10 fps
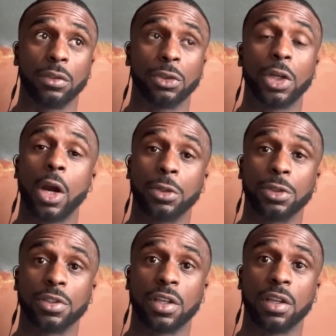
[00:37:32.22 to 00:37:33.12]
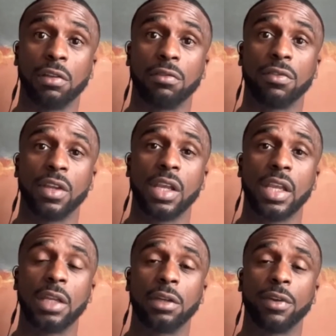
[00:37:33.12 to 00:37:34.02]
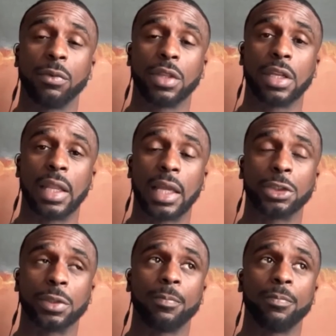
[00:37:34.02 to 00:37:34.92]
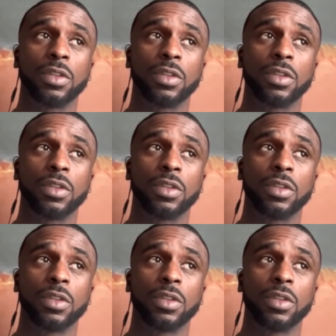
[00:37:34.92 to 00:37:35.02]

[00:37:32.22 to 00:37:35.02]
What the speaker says: charges of interfering with an election,